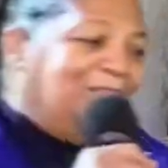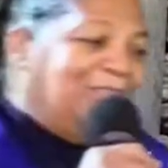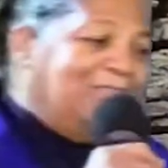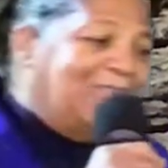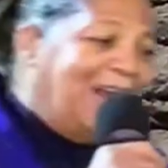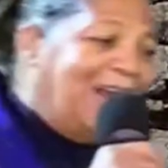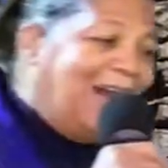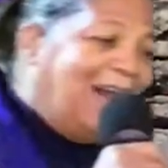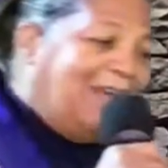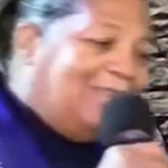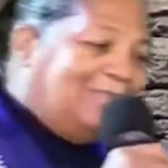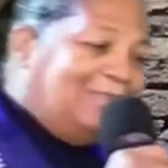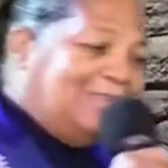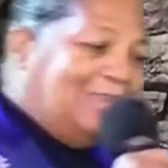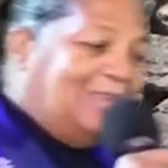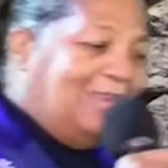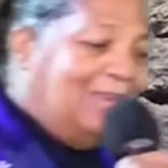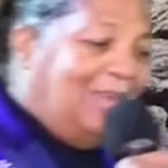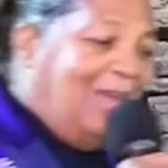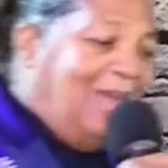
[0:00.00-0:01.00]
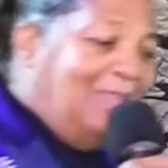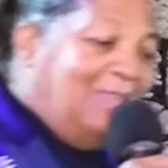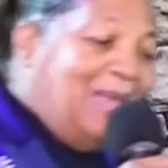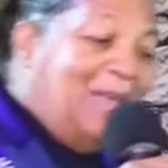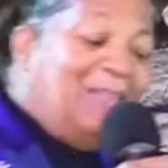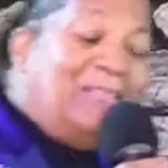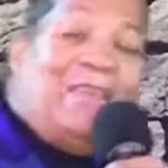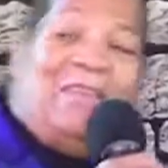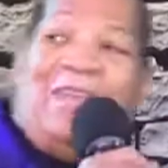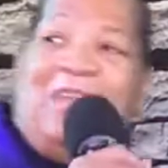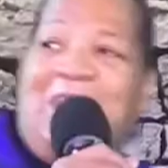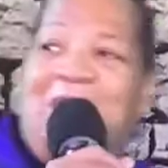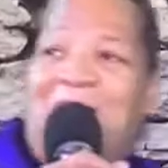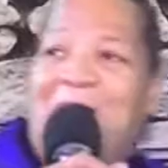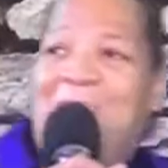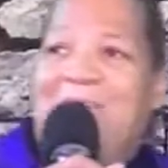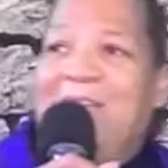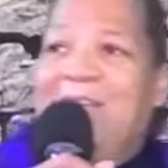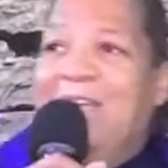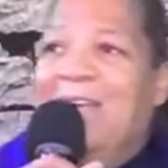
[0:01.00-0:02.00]
not let the
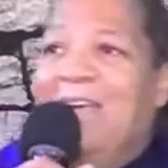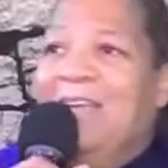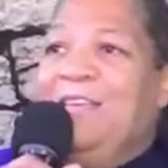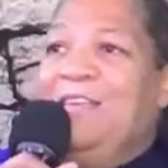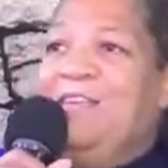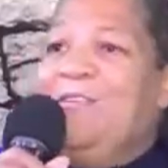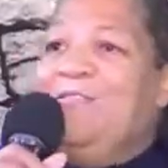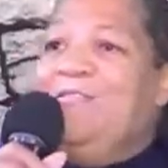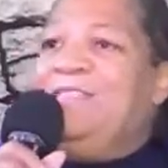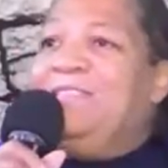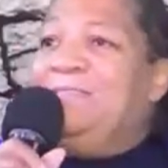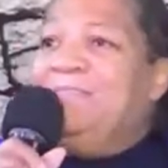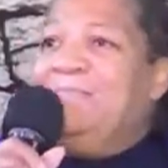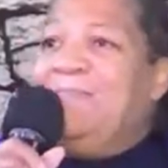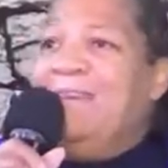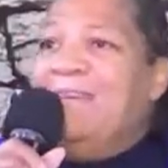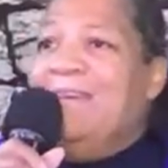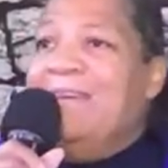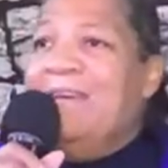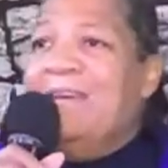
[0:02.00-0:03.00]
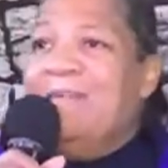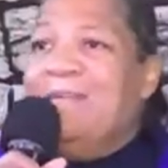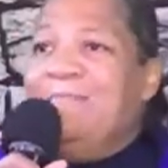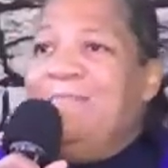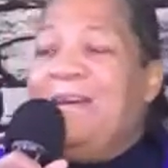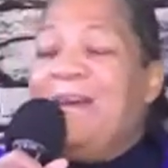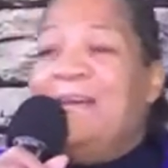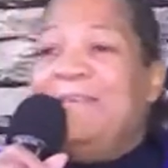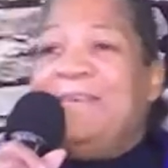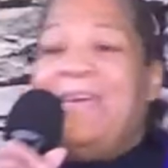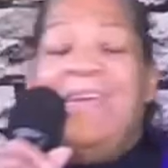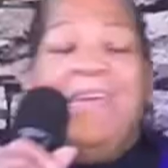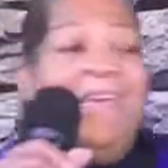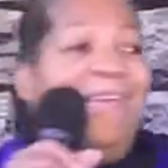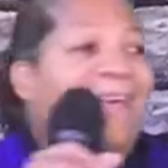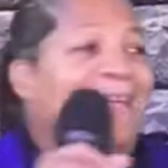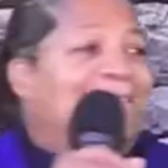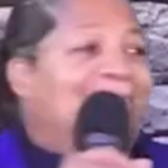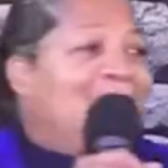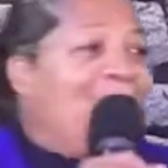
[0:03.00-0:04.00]
enemy use me because
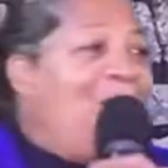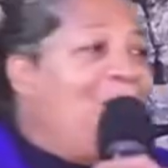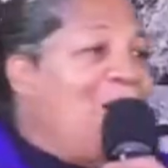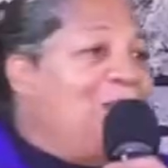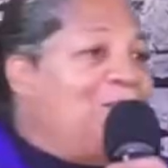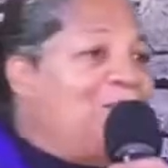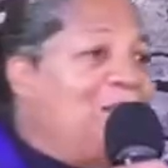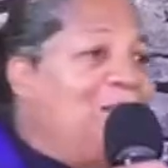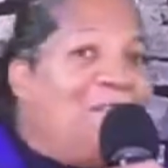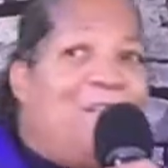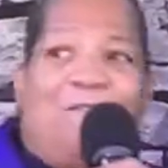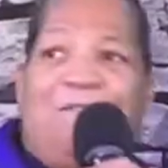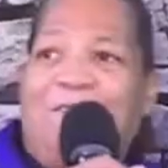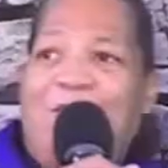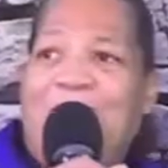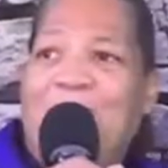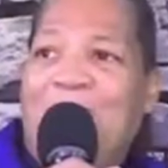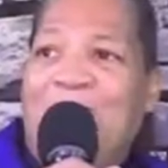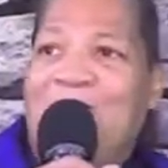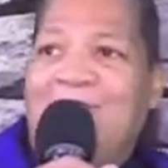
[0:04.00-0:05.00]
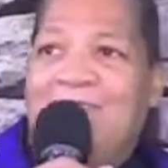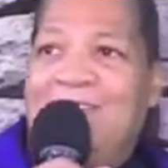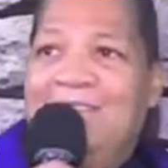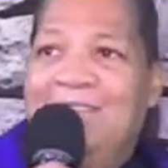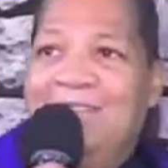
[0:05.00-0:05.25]
he is the author of confusion.